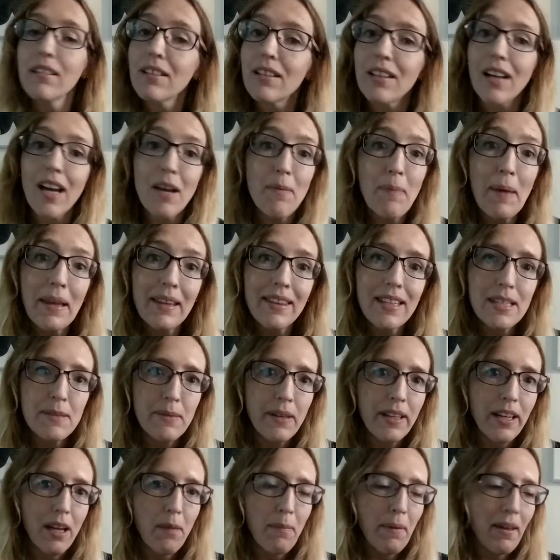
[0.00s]
I picked this
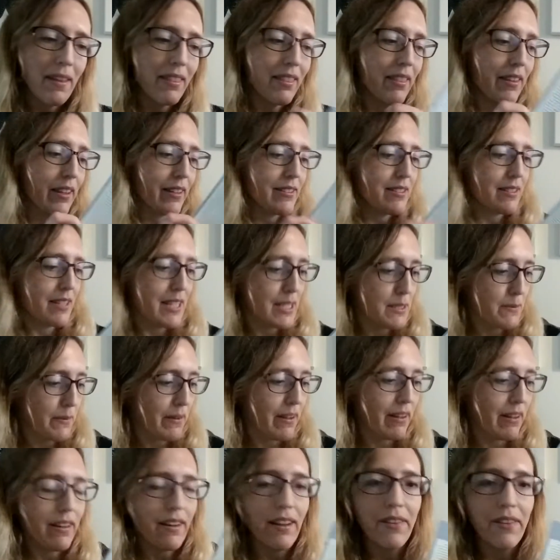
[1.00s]
one up, and this
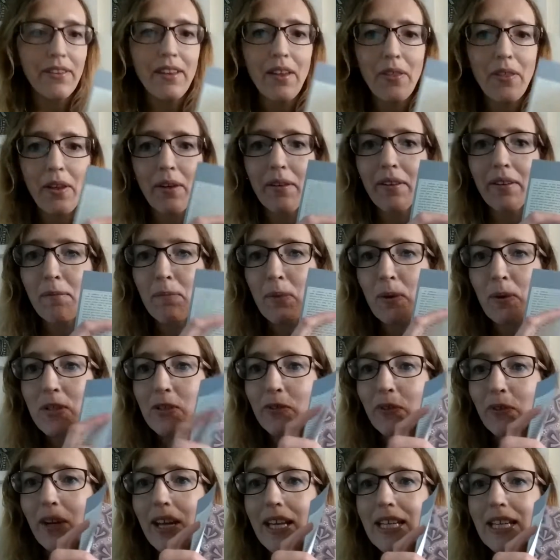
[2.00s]
one, another
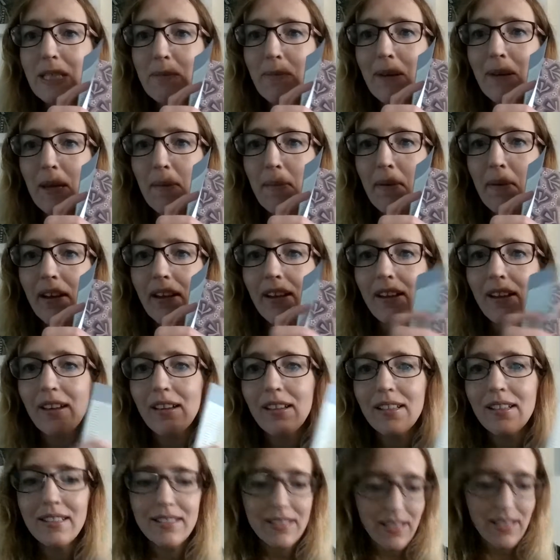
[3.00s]
beautiful end
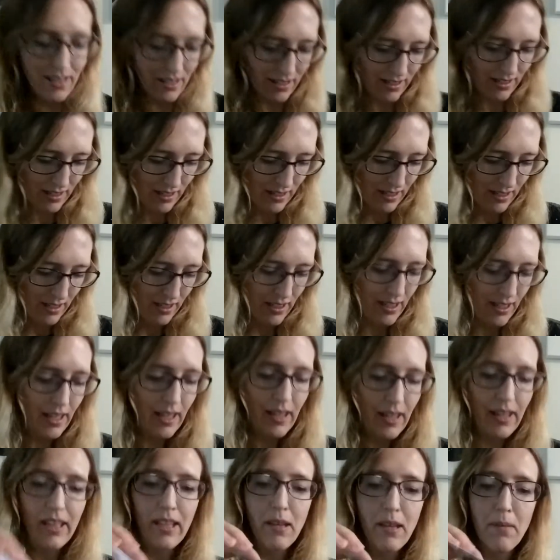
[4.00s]
papers.
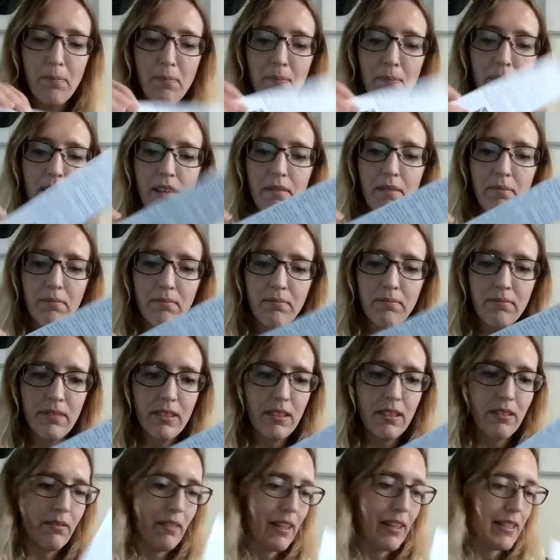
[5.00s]
And then,
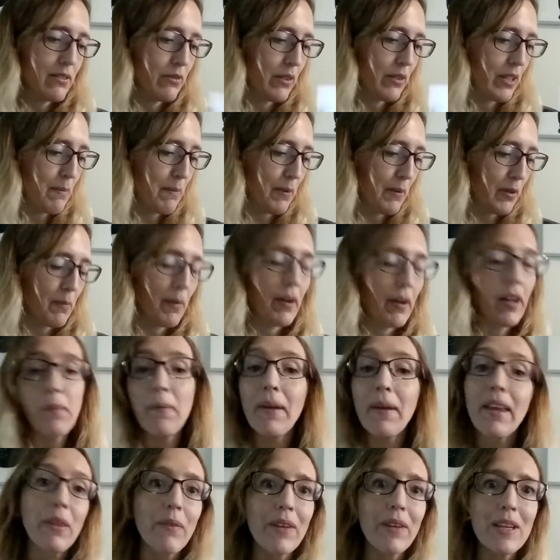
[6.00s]
well, that's not that bookmark, but
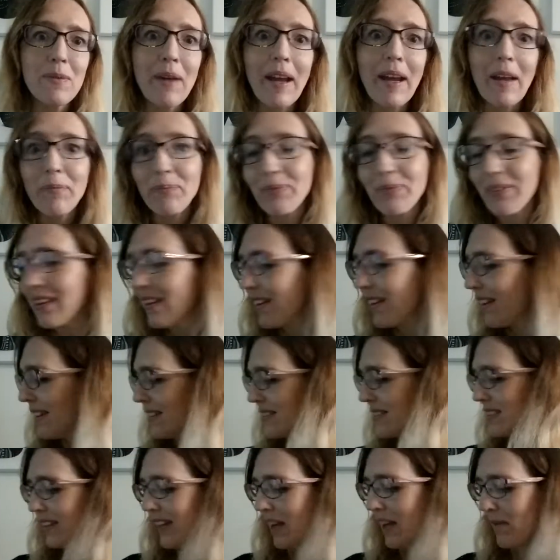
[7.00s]
either which way.
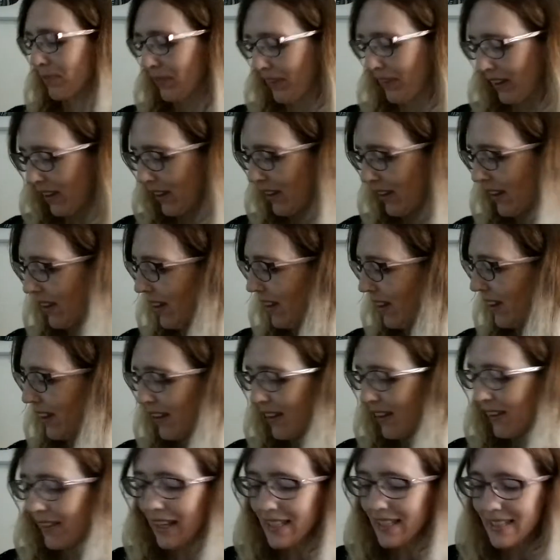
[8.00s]
So yeah,
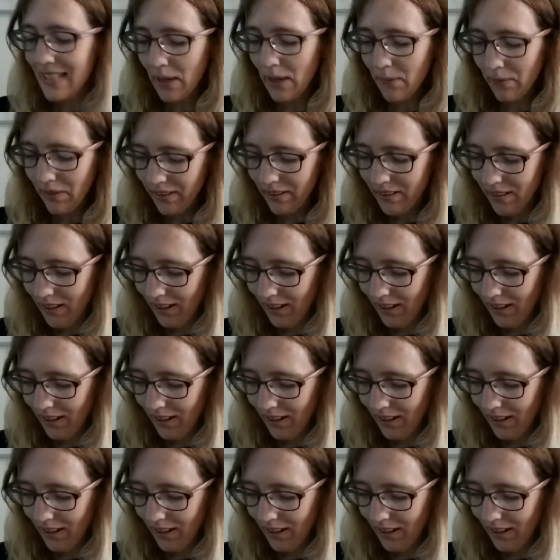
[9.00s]
that's that one.